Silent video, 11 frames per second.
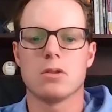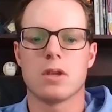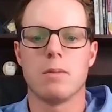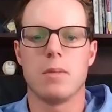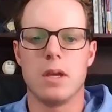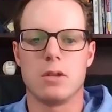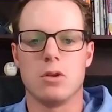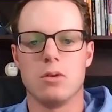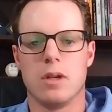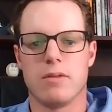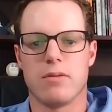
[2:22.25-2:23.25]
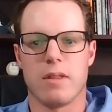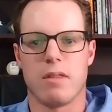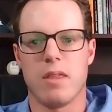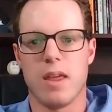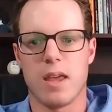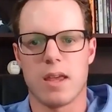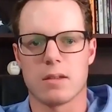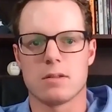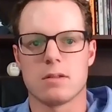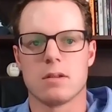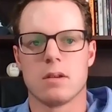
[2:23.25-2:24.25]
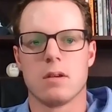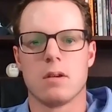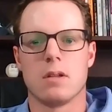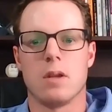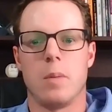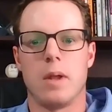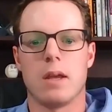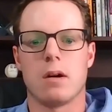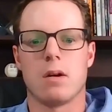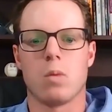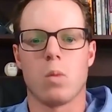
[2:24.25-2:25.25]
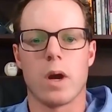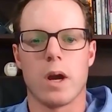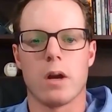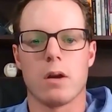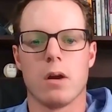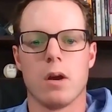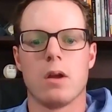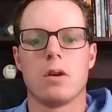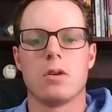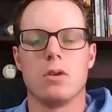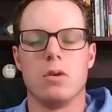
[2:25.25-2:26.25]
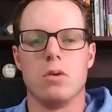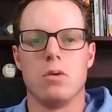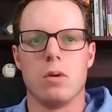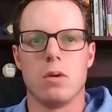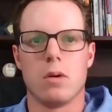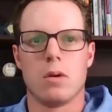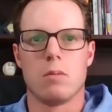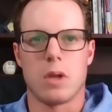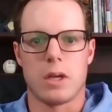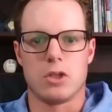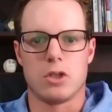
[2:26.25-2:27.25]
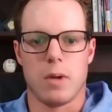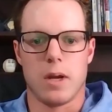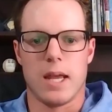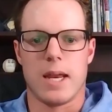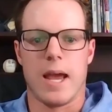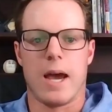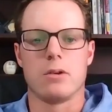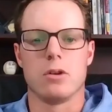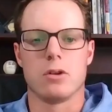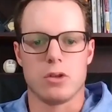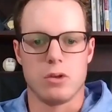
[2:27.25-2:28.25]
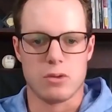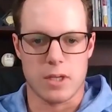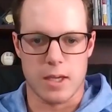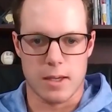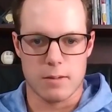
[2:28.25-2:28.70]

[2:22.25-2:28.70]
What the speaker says: can be two different things depending on where you place your money and how you're using it.